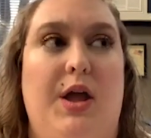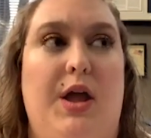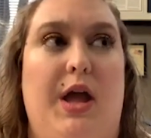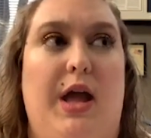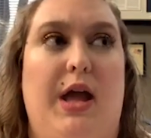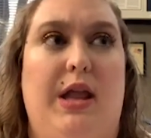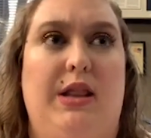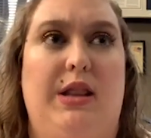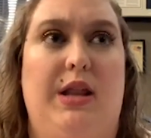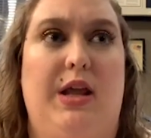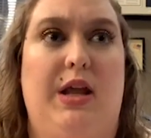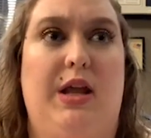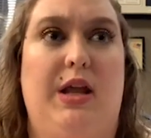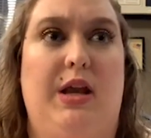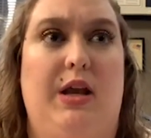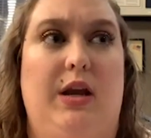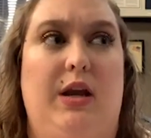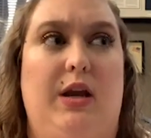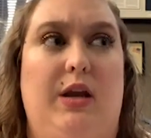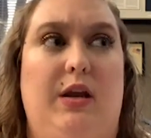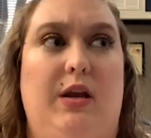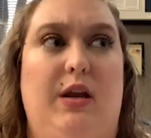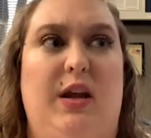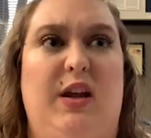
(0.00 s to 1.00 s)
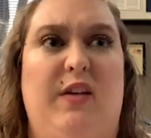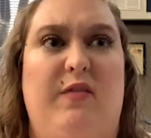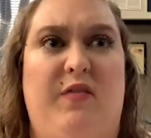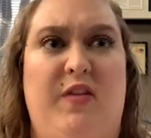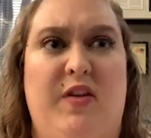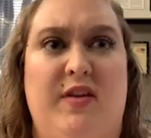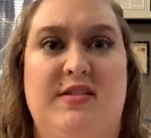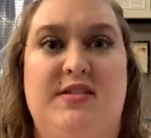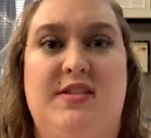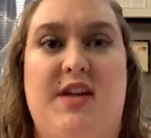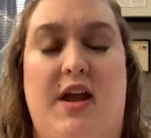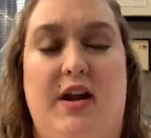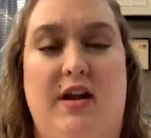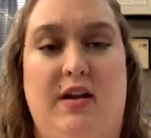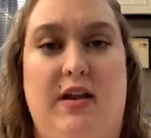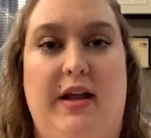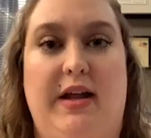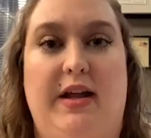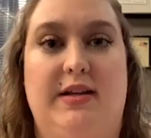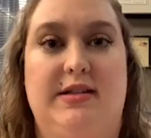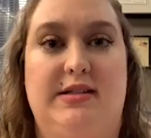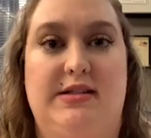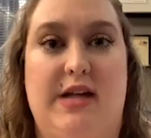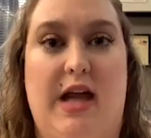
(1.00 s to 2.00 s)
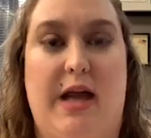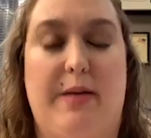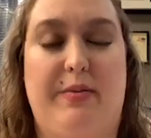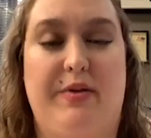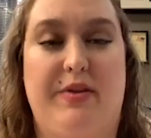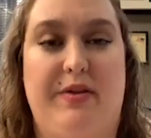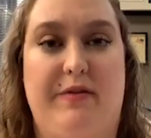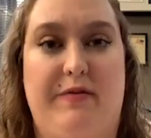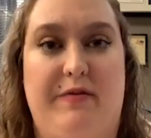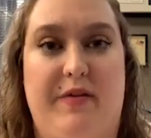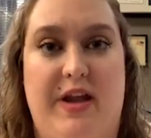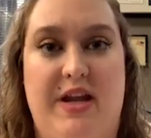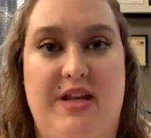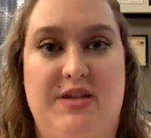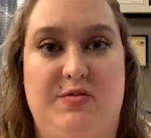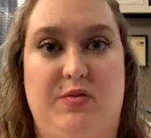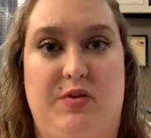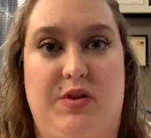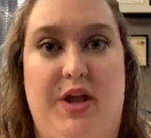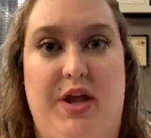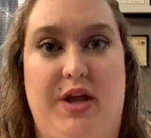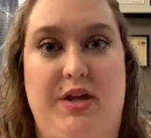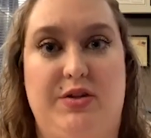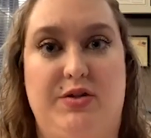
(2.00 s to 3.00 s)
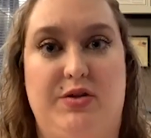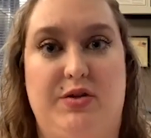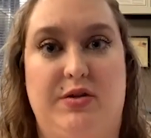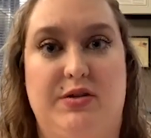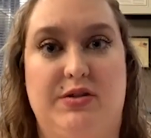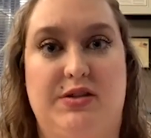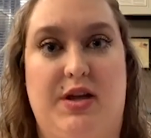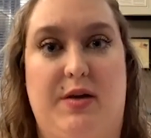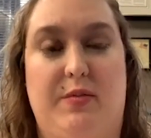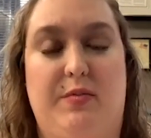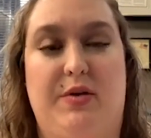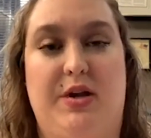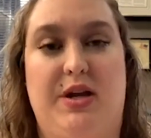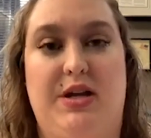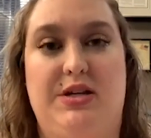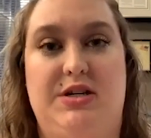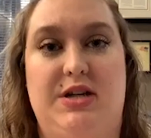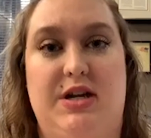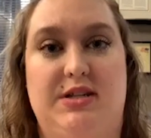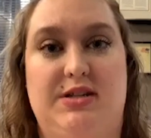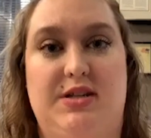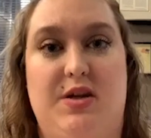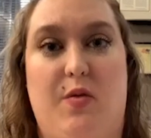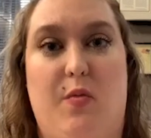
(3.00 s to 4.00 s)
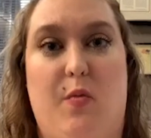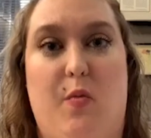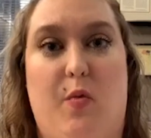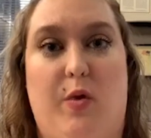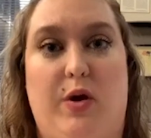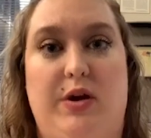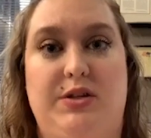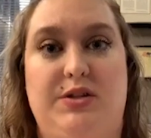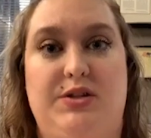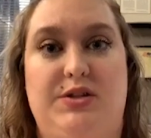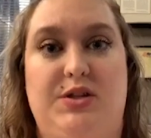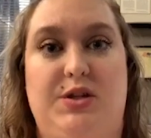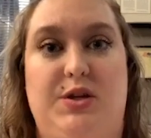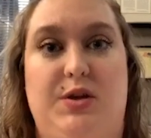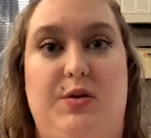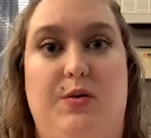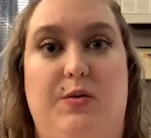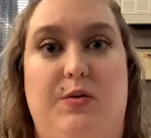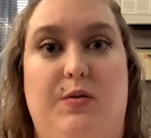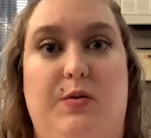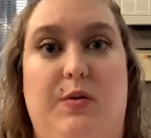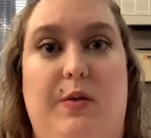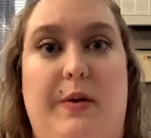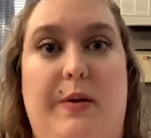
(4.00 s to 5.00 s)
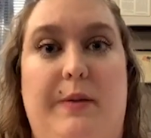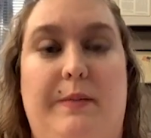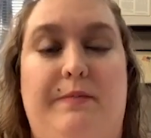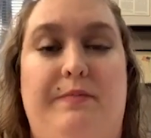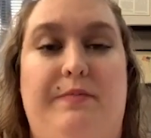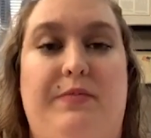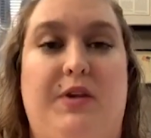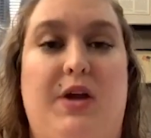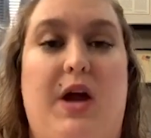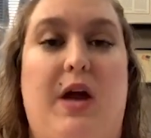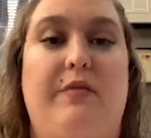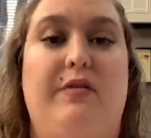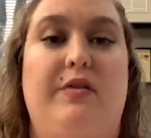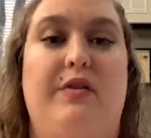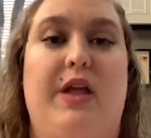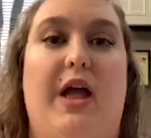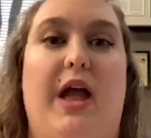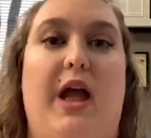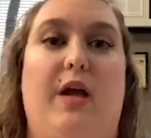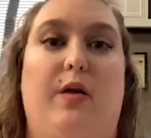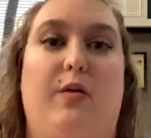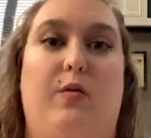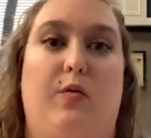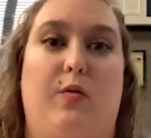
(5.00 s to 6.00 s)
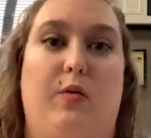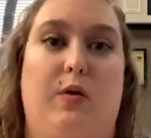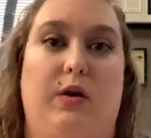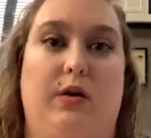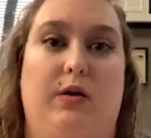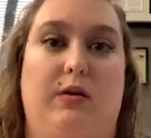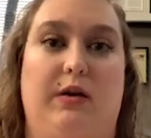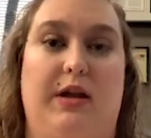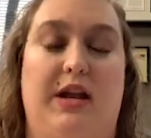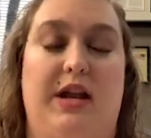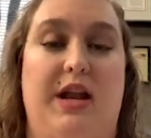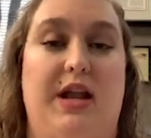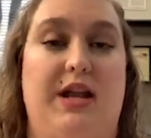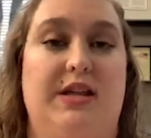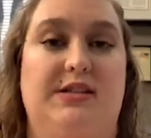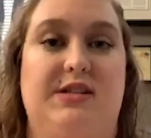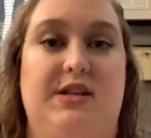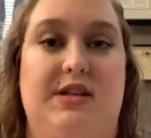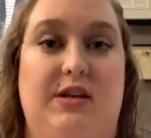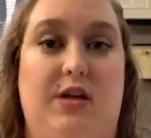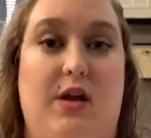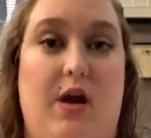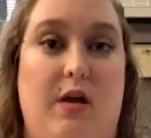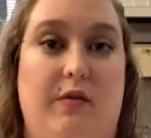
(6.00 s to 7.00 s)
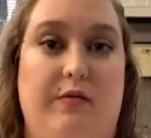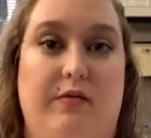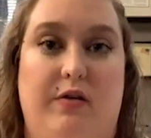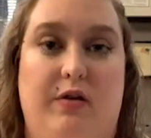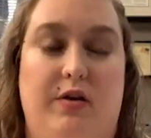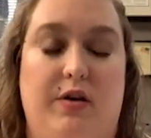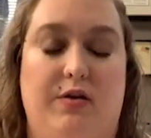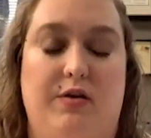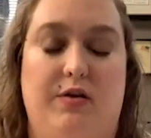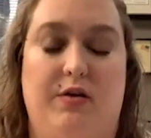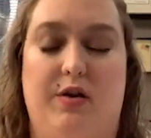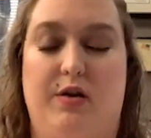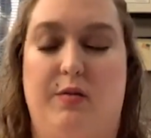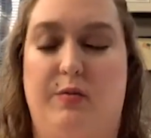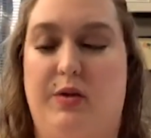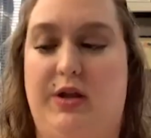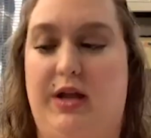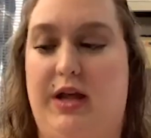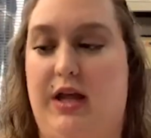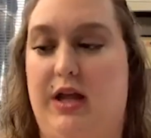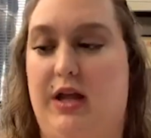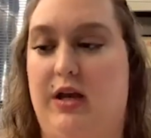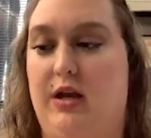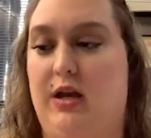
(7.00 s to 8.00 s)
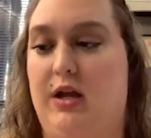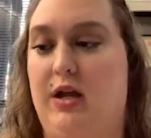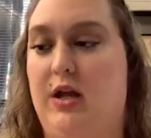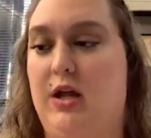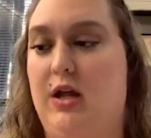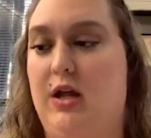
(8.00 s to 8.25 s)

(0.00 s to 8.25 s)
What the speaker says: And then it feels kind of like a slap in the face when the insurance company doesn't want to cover that, or it isn't covered under your plan.